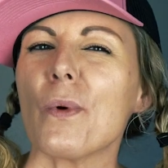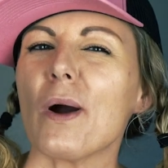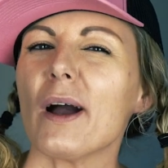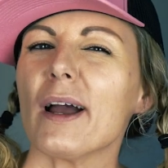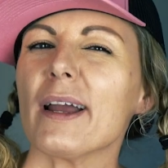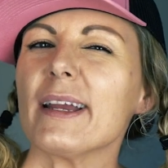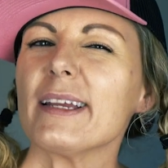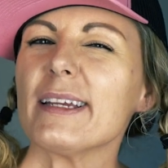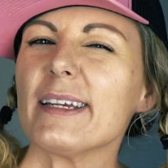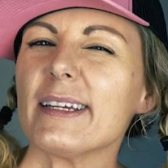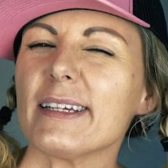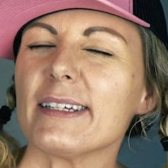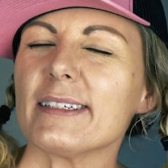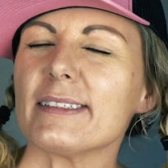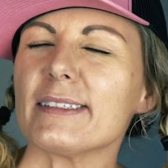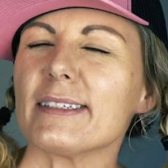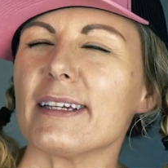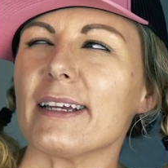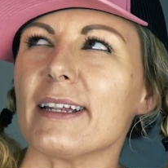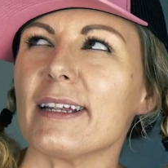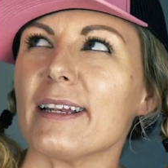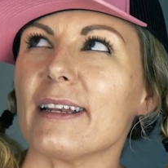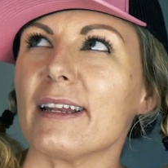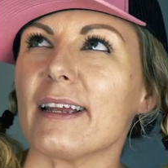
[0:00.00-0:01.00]
Why is
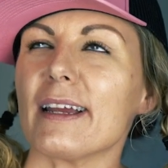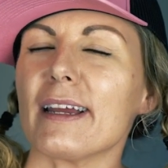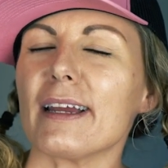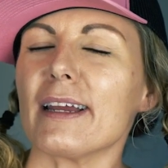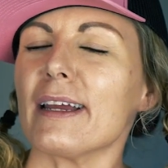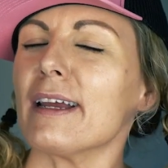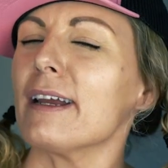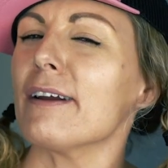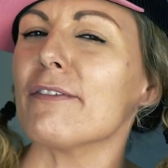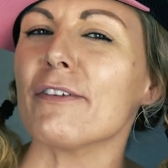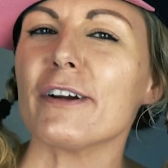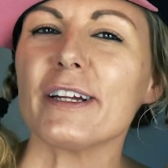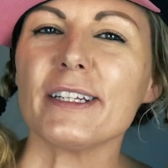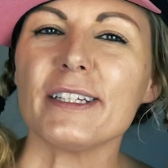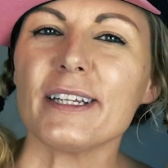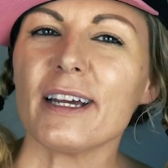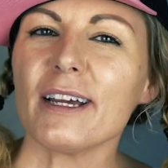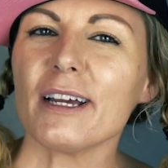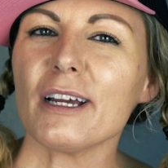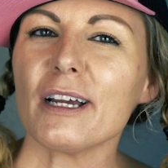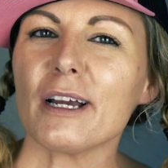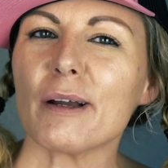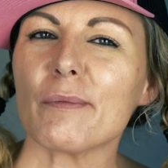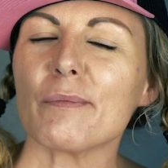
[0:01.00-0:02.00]
it every
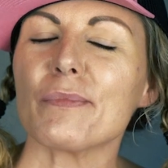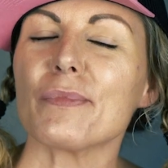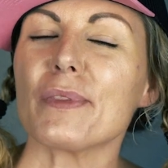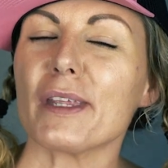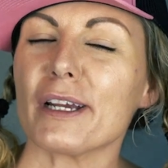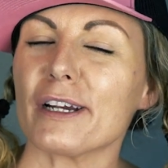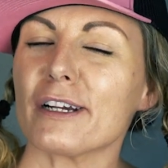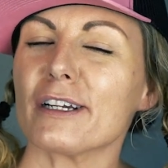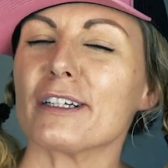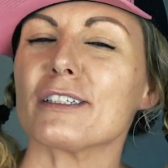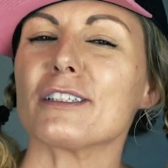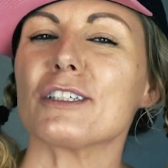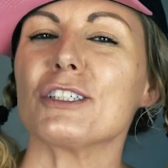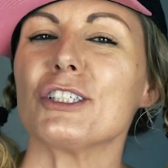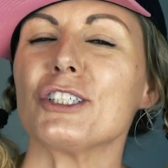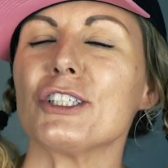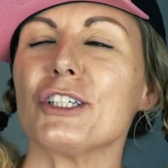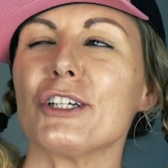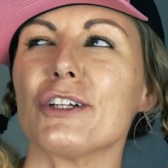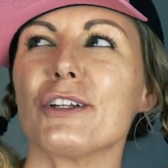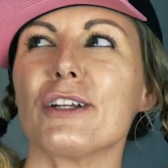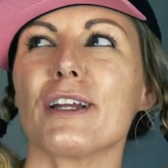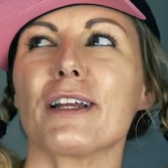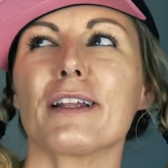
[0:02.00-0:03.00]
time there is a
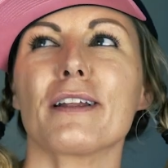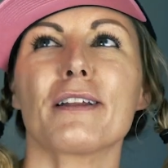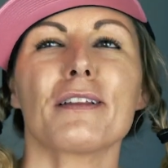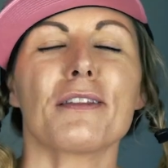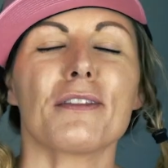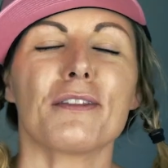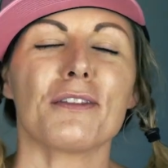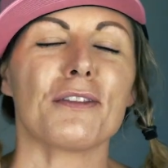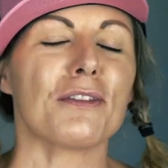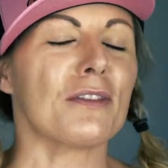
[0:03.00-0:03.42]
shooting,